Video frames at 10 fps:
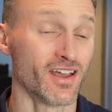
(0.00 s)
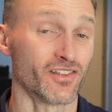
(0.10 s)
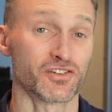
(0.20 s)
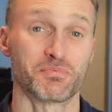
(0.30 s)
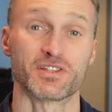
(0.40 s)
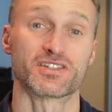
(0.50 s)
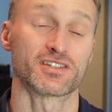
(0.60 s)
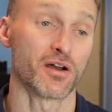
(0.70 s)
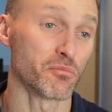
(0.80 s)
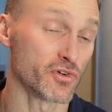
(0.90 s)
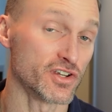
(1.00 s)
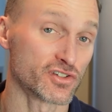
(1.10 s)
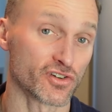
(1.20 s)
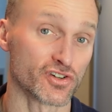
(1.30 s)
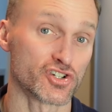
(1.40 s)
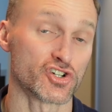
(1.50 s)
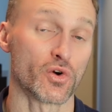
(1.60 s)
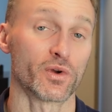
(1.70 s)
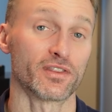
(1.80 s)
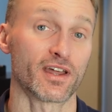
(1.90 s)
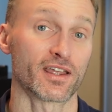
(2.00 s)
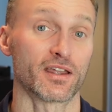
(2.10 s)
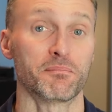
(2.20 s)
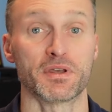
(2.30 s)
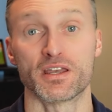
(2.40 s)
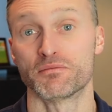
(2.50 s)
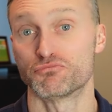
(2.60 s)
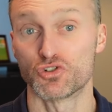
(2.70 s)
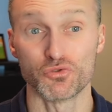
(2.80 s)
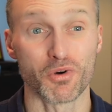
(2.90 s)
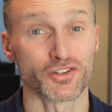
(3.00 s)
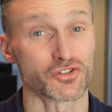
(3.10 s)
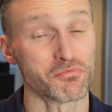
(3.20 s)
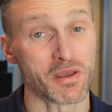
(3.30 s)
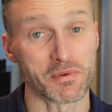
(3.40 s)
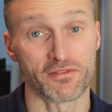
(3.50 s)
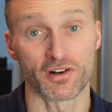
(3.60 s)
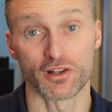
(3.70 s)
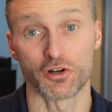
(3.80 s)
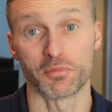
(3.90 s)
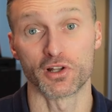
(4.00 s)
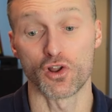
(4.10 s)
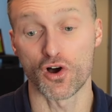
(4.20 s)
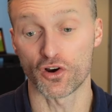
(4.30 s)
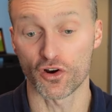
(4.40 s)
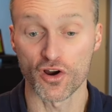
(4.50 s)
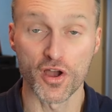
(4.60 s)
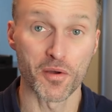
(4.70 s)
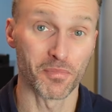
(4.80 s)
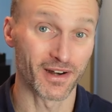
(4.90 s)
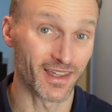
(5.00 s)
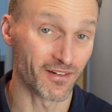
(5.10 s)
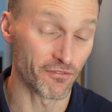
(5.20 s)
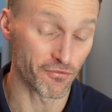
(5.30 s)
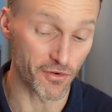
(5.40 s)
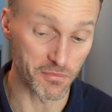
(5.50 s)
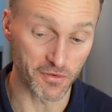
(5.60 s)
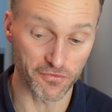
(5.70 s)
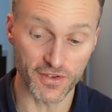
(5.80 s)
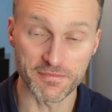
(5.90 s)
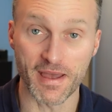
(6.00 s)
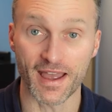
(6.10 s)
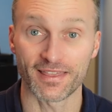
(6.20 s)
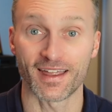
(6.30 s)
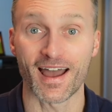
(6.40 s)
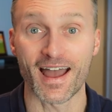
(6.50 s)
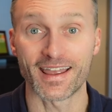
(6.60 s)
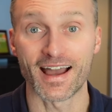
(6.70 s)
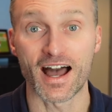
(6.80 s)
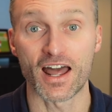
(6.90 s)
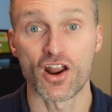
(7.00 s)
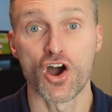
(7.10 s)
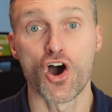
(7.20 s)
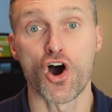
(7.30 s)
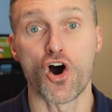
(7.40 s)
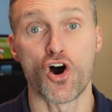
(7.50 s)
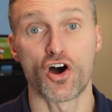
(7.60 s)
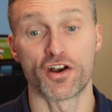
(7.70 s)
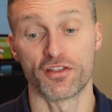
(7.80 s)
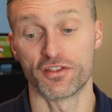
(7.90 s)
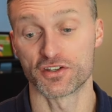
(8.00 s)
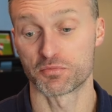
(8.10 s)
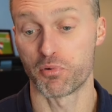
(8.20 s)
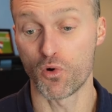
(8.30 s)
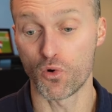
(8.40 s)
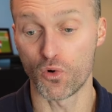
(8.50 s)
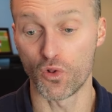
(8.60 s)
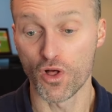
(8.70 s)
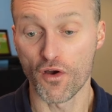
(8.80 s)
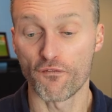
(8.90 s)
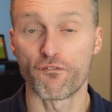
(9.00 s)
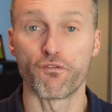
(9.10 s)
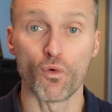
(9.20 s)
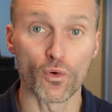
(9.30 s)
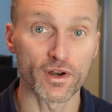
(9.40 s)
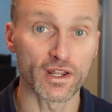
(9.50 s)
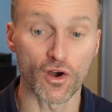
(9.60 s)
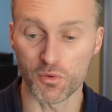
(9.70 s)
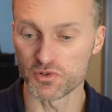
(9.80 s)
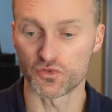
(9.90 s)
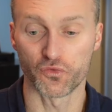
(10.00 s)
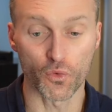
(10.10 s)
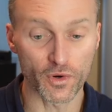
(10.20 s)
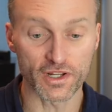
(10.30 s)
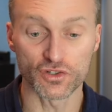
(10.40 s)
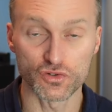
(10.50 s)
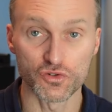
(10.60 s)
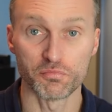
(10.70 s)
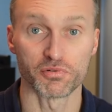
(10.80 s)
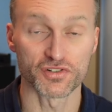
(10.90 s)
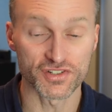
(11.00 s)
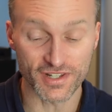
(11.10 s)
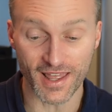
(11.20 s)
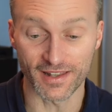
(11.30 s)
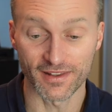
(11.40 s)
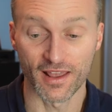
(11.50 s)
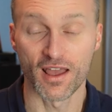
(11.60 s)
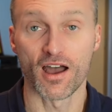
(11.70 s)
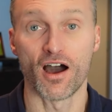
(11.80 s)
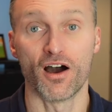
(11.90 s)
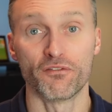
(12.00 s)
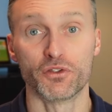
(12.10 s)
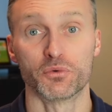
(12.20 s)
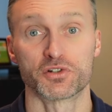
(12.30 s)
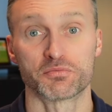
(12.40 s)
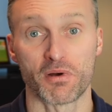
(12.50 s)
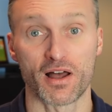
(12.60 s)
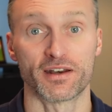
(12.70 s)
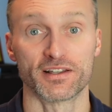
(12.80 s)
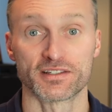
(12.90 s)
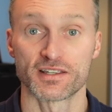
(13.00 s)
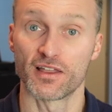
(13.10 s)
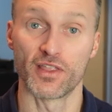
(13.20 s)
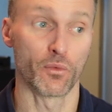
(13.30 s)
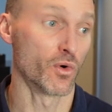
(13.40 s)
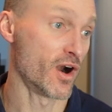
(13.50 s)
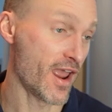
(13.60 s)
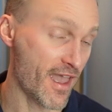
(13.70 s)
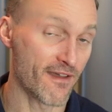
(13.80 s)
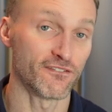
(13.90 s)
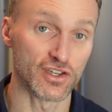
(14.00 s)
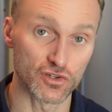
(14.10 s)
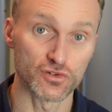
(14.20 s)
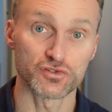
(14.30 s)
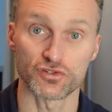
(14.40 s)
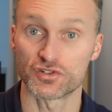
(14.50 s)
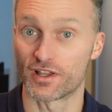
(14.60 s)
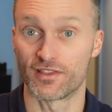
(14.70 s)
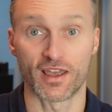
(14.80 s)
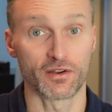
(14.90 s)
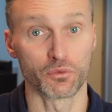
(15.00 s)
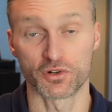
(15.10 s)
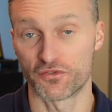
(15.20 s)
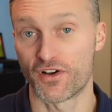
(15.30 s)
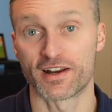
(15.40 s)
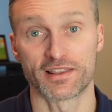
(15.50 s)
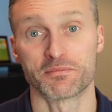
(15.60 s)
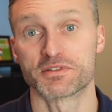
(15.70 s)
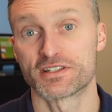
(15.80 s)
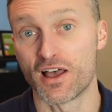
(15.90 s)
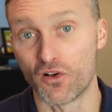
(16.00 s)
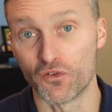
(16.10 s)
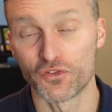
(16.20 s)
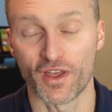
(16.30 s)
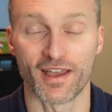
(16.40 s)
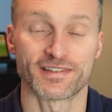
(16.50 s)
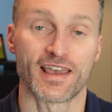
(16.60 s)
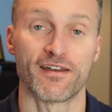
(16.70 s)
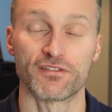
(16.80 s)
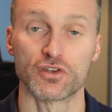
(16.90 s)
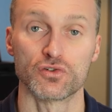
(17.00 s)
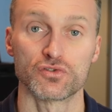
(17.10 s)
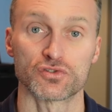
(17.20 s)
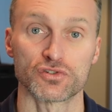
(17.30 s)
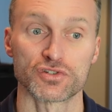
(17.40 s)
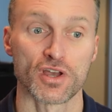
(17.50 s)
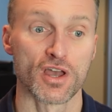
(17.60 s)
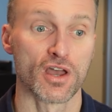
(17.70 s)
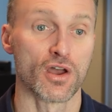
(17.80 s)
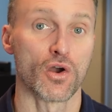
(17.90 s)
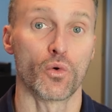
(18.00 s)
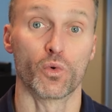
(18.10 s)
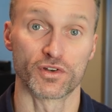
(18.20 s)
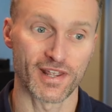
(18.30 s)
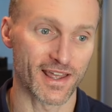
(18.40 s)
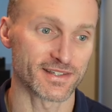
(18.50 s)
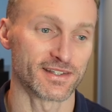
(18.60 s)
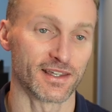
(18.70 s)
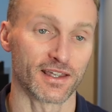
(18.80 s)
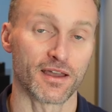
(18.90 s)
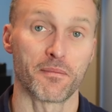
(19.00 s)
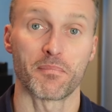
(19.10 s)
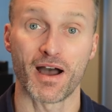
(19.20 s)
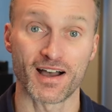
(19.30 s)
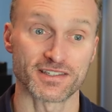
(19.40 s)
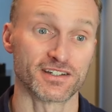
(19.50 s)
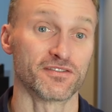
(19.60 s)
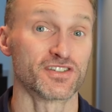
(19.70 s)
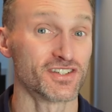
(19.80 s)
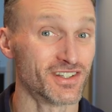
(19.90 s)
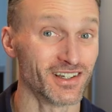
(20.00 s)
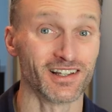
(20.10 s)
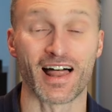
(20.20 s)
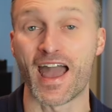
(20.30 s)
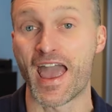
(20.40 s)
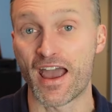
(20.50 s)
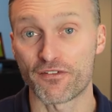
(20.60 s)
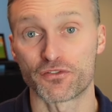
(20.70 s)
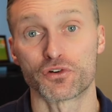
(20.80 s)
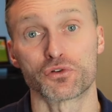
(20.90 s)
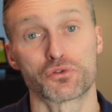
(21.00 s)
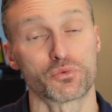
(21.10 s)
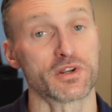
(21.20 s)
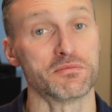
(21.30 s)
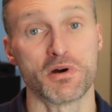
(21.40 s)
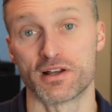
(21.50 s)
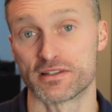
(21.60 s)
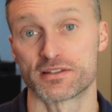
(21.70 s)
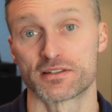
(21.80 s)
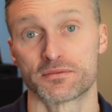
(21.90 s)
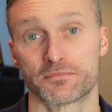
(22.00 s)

There's been some research showing that it can be two months or maybe even a little bit longer. But again, from the feedback that I got on this poll, 40, almost 42% of the respondents that were heavy users, and they were defining themselves as heavy users, were testing positive still after three months.